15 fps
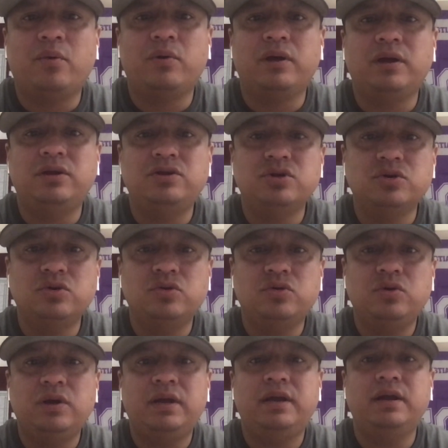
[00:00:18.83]
we
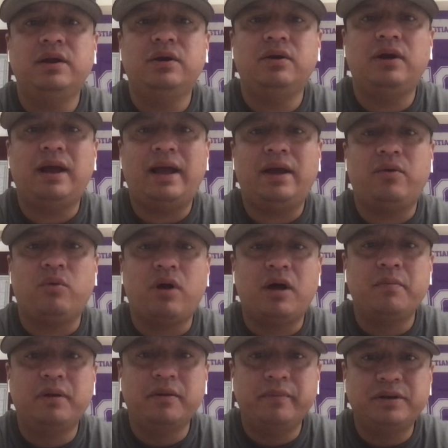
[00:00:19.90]
do here at
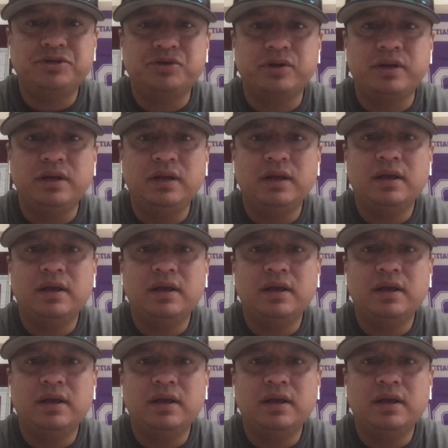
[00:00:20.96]
Robb Elementary,